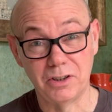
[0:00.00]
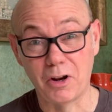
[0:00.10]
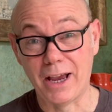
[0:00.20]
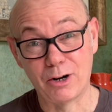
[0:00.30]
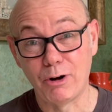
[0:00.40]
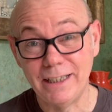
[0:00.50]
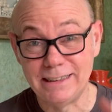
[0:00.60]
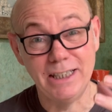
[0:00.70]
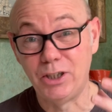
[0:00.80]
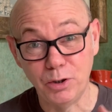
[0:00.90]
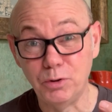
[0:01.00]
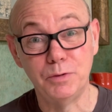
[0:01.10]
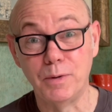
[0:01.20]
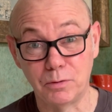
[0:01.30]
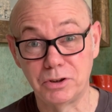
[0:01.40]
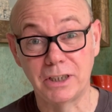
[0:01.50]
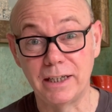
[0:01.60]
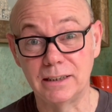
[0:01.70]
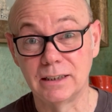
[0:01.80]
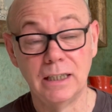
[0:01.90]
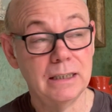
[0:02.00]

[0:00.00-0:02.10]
like crazy huge milkshakes,